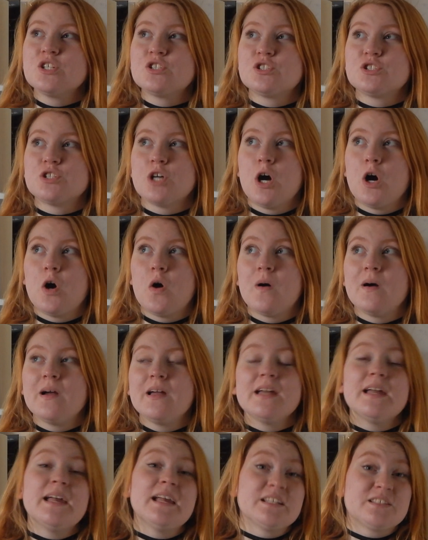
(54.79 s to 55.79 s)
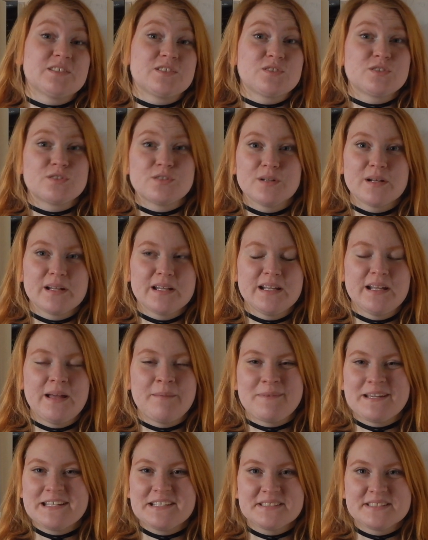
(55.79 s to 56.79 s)
So it's truly
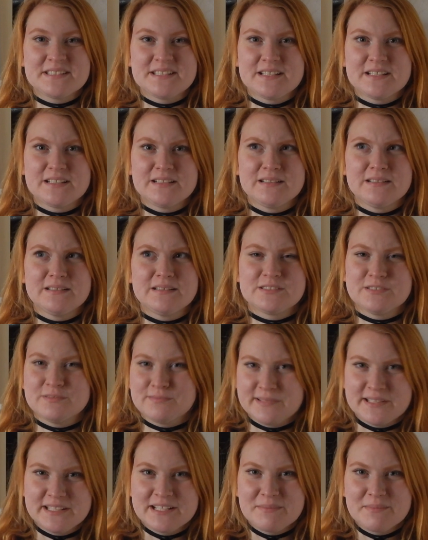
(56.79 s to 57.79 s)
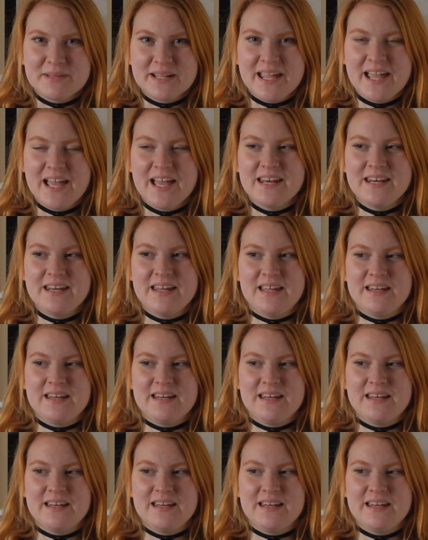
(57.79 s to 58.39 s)
amazing to read them again,